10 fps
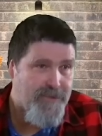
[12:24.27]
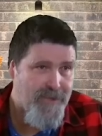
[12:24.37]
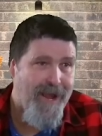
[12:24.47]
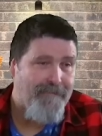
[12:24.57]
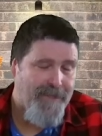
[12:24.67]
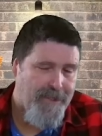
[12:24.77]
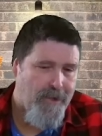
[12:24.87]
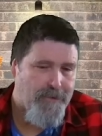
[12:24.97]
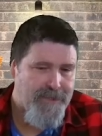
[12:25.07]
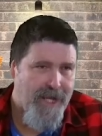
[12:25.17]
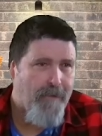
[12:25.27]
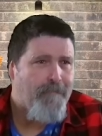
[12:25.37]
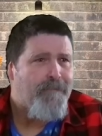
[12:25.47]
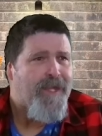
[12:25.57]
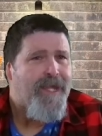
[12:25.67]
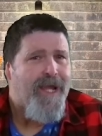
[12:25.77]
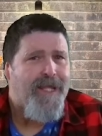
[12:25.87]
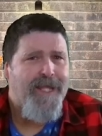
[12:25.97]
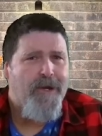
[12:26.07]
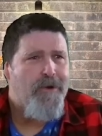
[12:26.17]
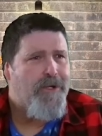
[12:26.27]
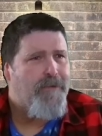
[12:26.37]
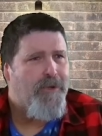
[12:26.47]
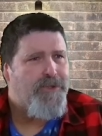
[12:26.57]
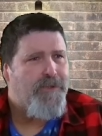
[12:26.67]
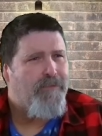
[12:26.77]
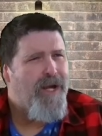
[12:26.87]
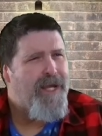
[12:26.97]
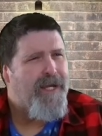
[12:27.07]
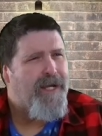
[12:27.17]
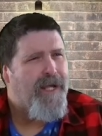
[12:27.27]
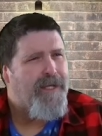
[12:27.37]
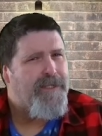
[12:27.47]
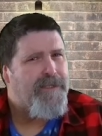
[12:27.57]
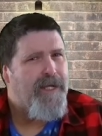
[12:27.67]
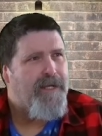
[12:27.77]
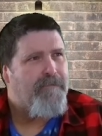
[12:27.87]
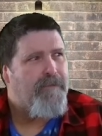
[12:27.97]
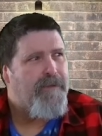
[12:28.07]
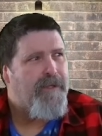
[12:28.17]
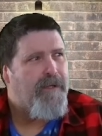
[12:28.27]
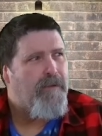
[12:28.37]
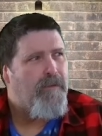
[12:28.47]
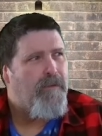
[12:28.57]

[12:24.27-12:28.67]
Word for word: Traveling in a hotel, and they go to commercial break, and I just had to really think,